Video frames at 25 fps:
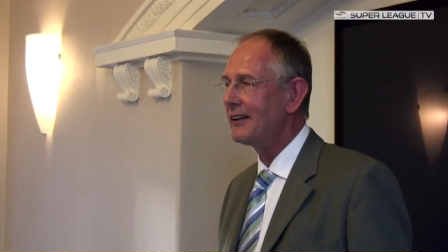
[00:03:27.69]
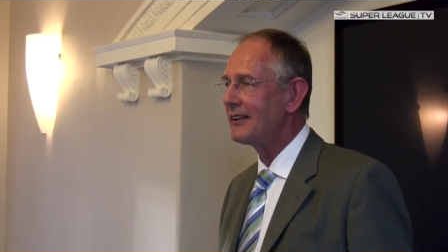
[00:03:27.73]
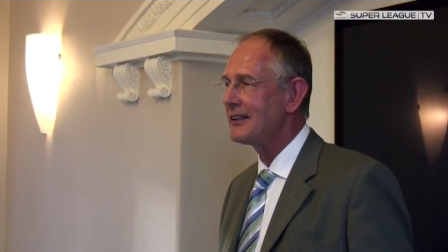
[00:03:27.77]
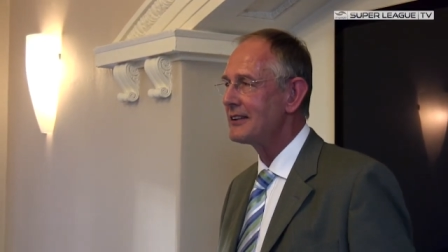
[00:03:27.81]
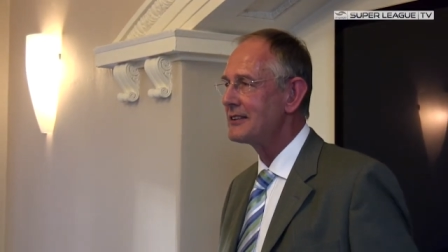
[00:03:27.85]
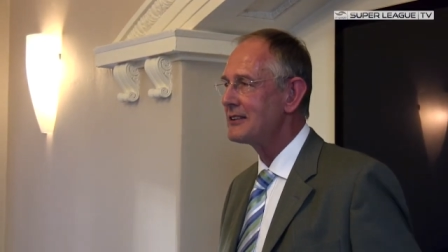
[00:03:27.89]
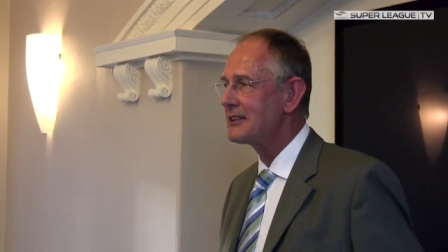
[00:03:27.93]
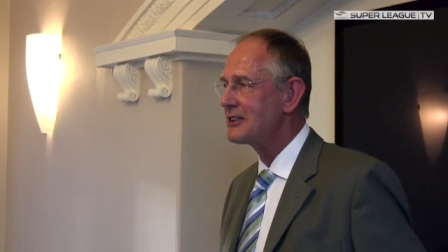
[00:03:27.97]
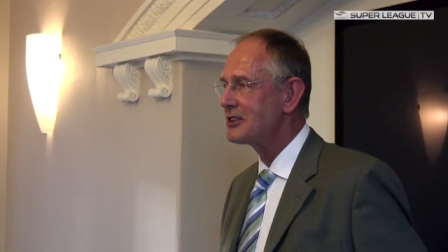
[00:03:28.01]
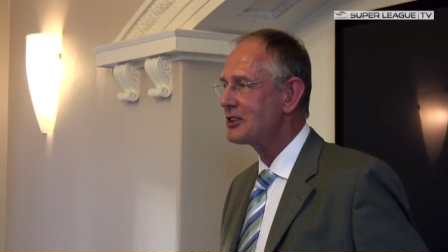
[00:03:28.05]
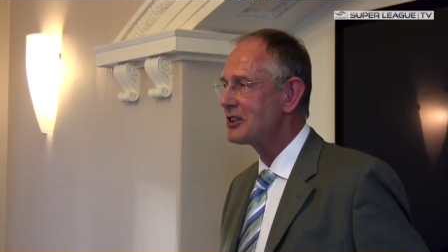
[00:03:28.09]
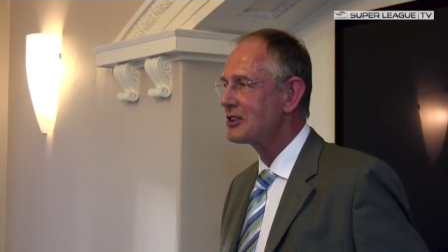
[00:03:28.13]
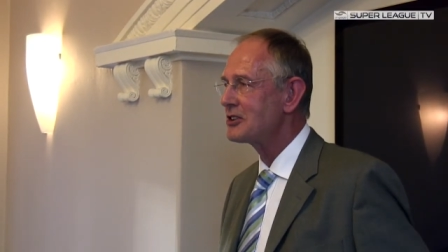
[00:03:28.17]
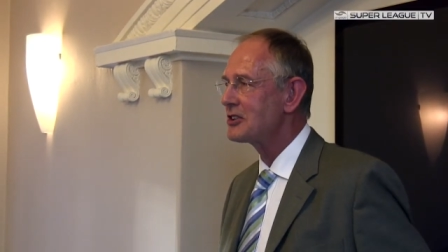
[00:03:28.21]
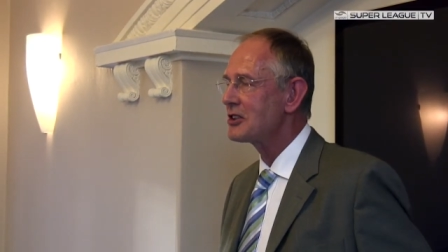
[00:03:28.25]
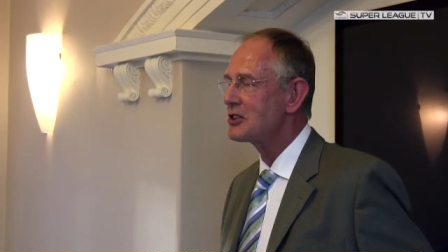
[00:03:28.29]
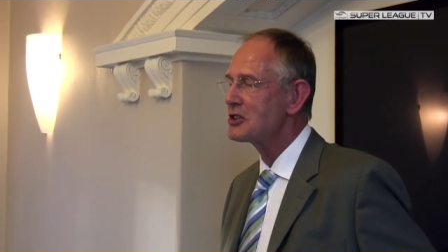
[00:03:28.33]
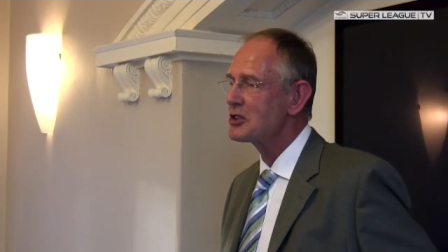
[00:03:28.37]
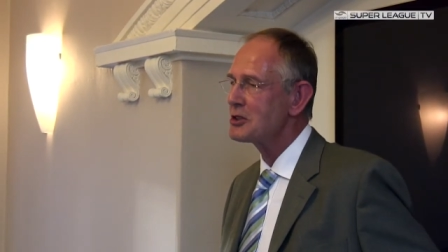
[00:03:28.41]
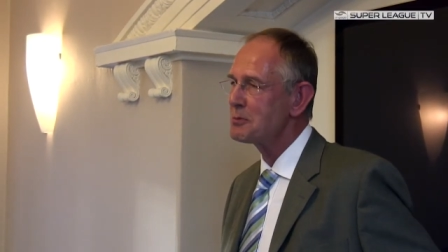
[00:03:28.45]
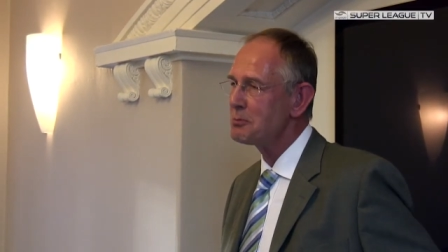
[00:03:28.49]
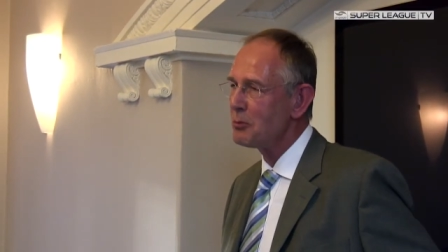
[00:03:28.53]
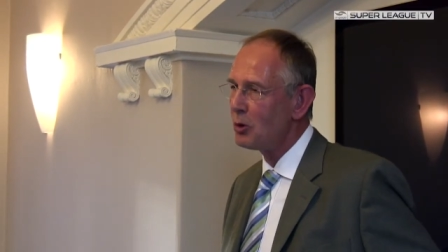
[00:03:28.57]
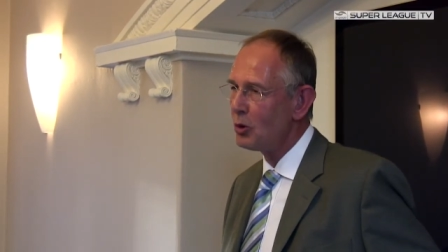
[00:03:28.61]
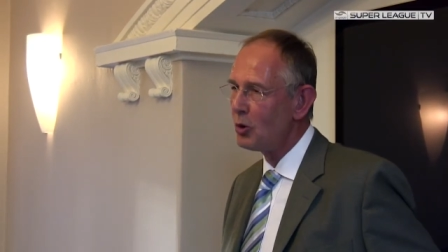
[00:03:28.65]
this is just a
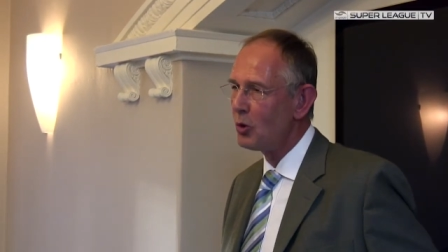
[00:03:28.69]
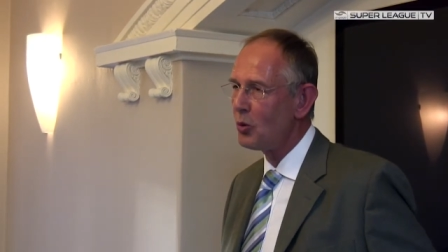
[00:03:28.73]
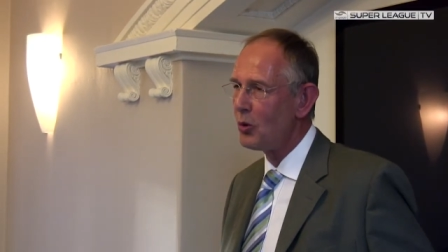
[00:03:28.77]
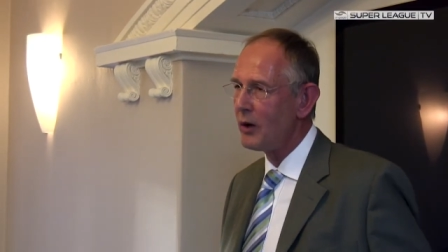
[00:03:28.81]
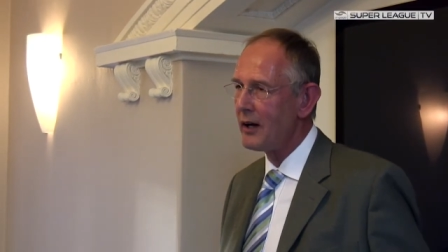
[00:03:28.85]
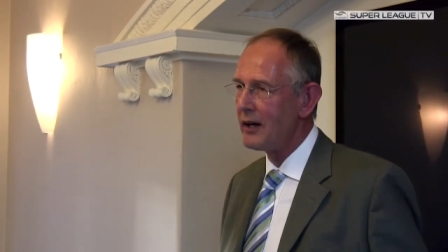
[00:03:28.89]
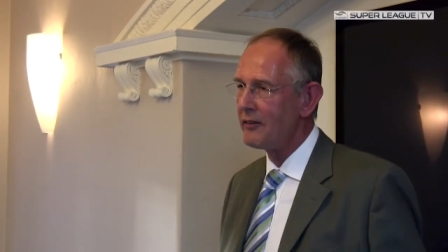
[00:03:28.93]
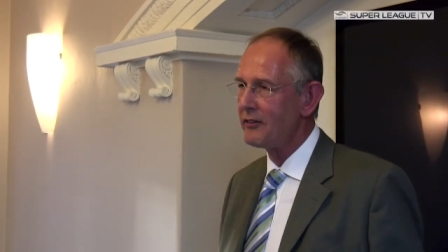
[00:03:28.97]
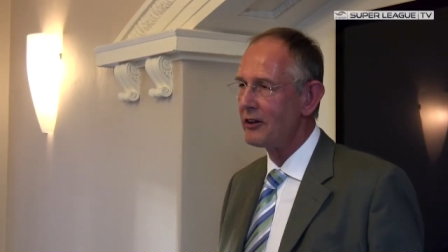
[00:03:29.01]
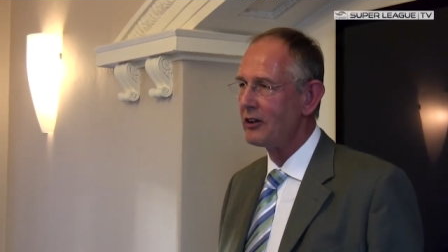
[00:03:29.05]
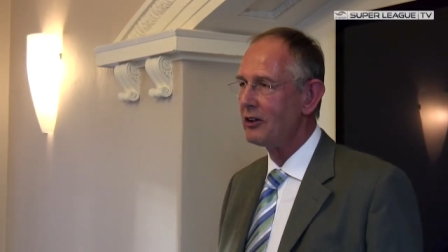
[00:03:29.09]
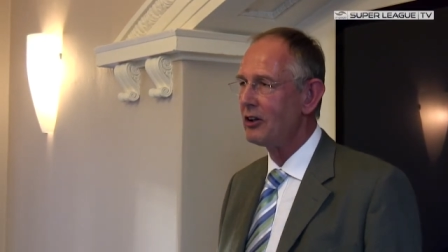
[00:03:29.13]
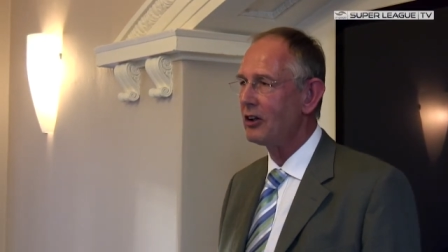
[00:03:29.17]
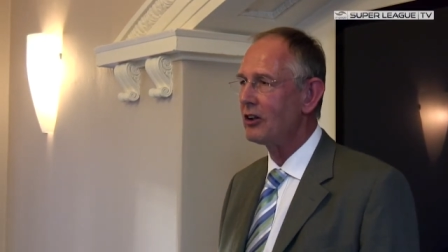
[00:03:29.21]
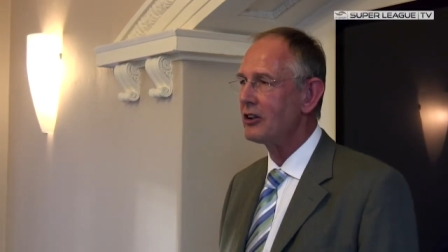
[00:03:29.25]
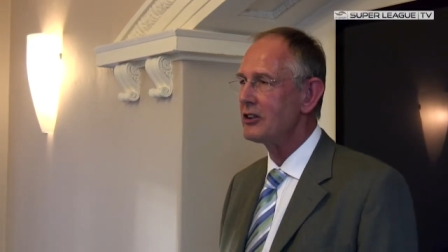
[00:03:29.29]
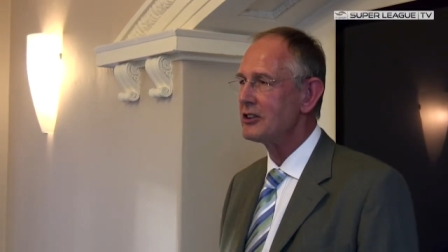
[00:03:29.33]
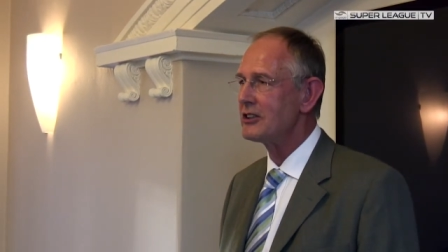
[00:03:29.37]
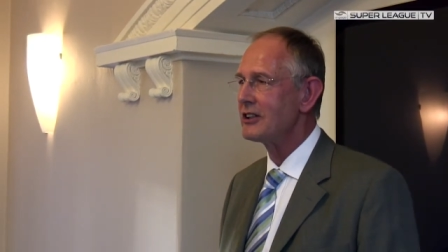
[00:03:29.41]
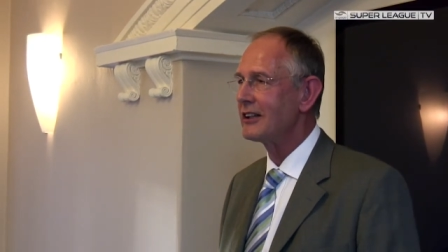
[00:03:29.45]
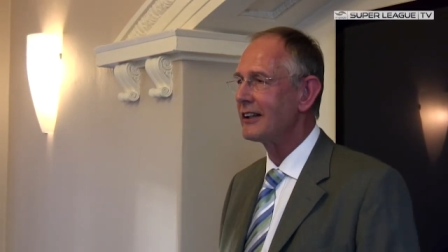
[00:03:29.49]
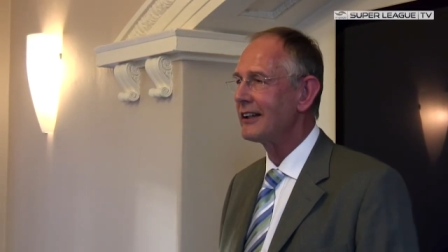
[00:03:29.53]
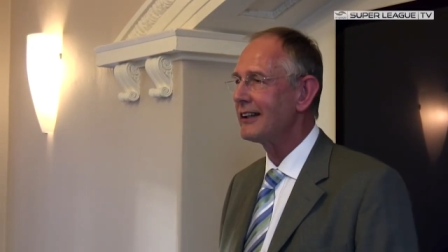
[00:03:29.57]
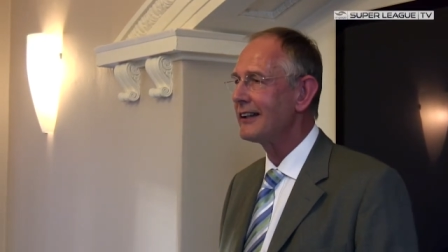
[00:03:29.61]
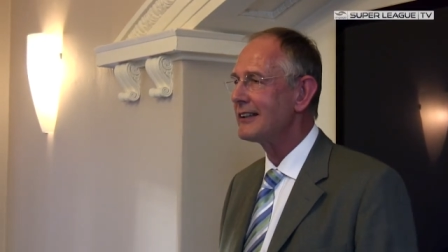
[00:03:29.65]
small way of
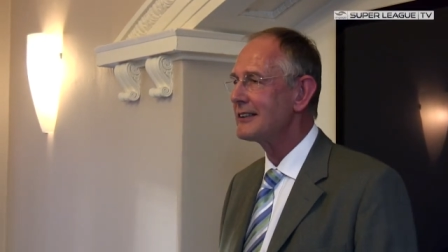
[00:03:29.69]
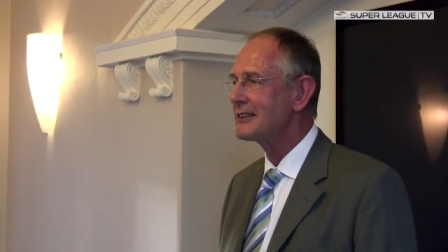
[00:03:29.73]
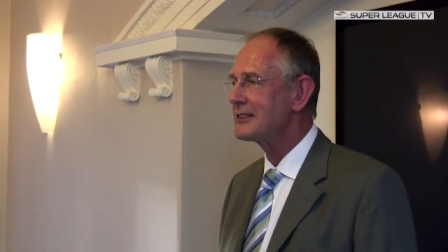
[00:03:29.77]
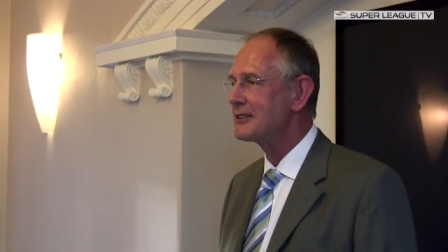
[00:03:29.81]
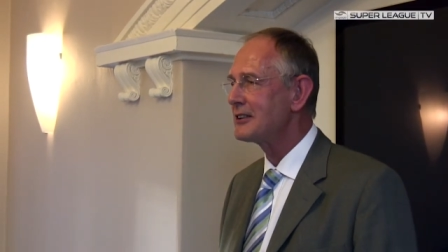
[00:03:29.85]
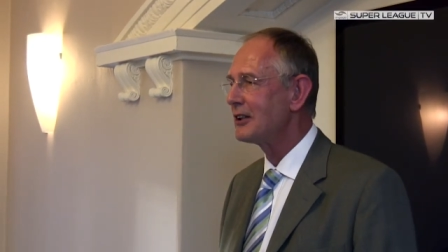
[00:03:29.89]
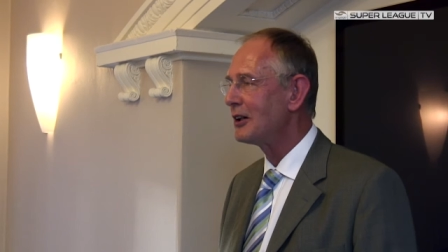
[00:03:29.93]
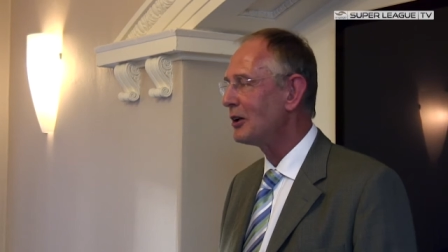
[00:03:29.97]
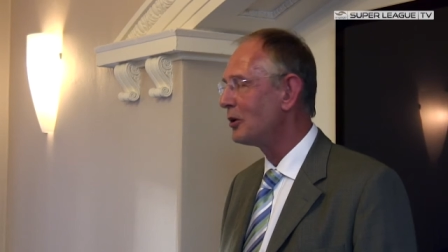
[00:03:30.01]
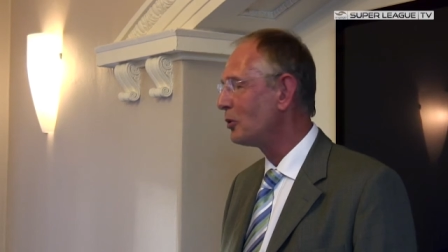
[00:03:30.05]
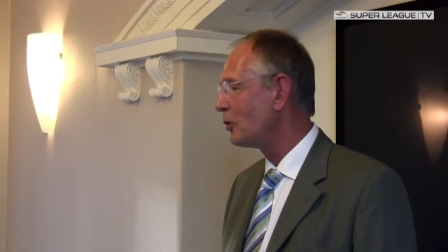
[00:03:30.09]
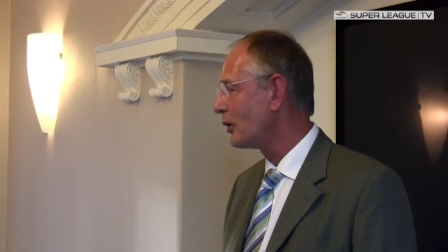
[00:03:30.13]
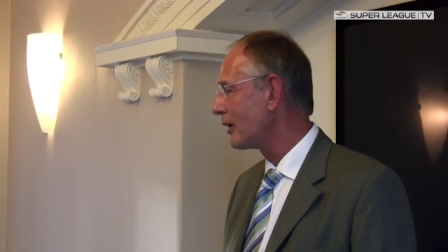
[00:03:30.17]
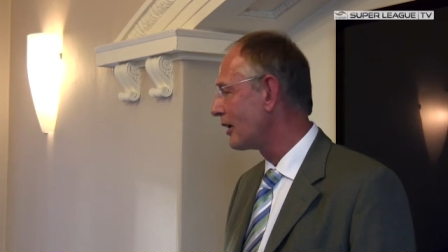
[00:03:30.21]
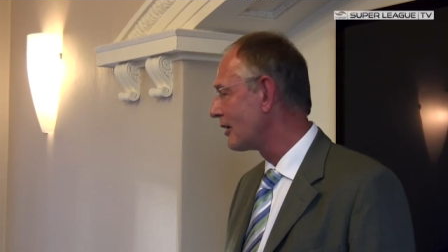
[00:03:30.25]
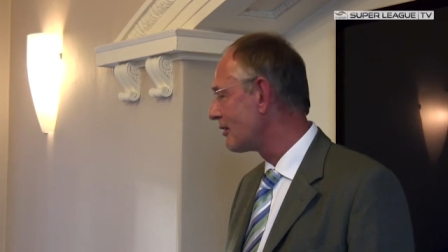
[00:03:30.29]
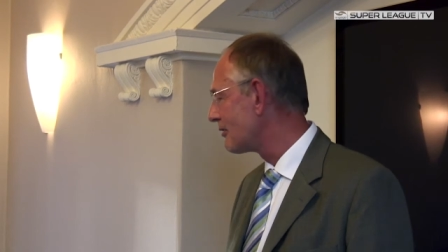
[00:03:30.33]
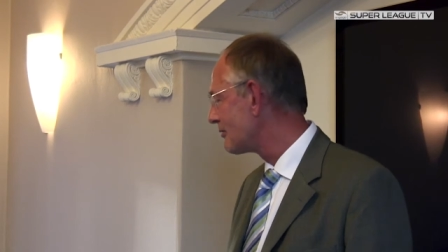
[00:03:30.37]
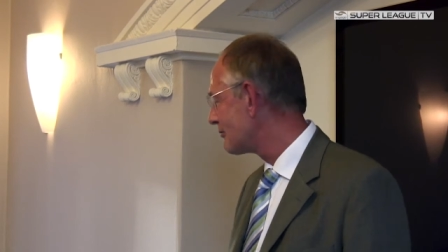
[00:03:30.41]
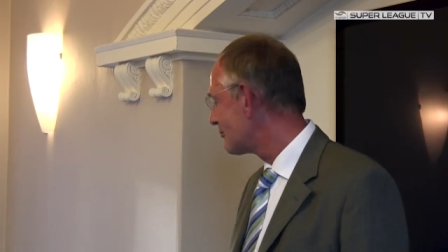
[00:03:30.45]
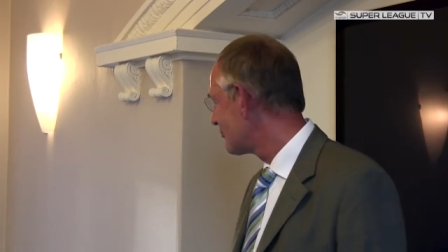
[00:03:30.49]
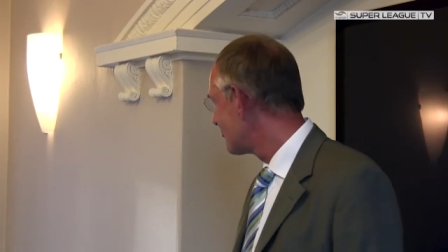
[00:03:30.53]
acknowledging it, so we're going